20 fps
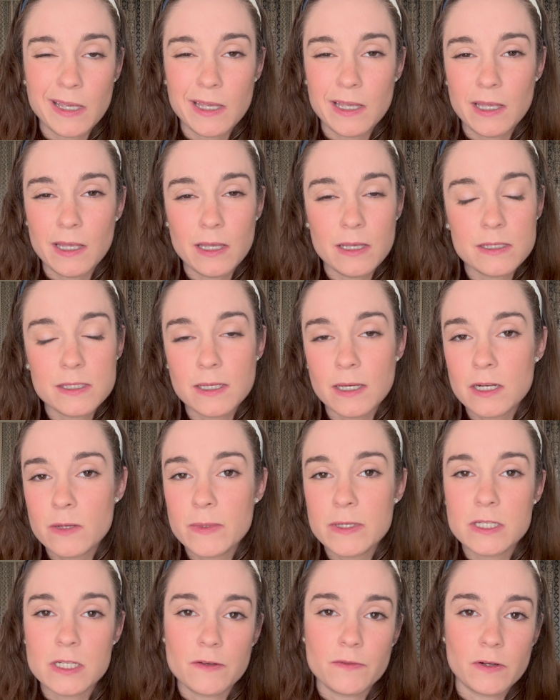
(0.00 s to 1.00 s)
is going to be
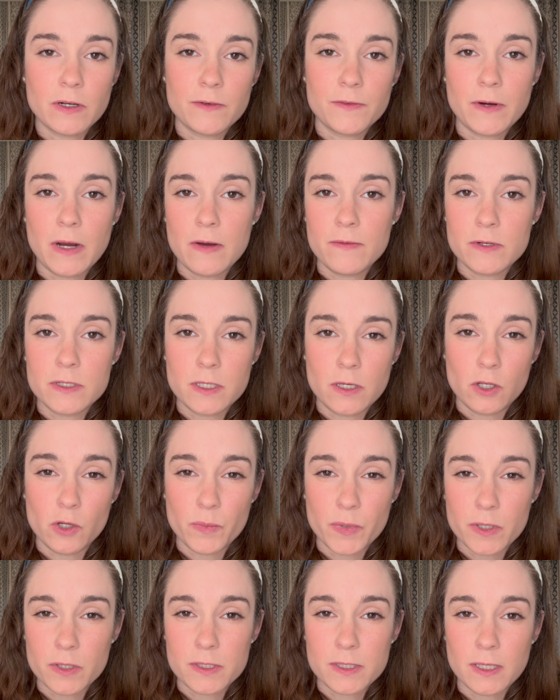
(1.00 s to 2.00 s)
different for every single
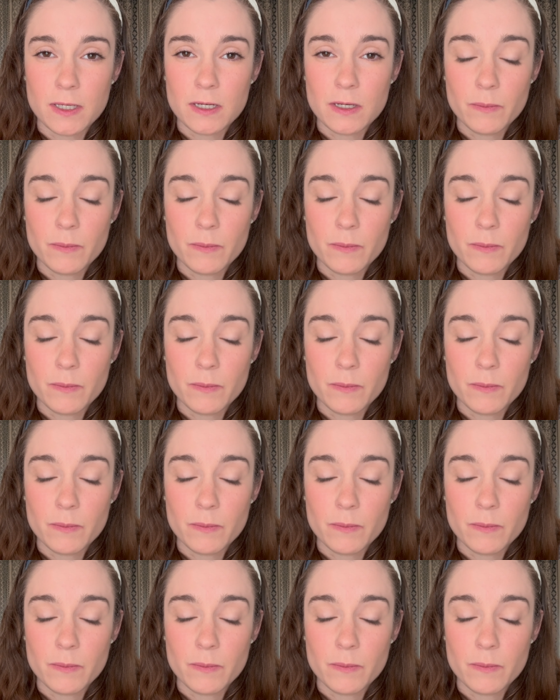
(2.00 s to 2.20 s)
person.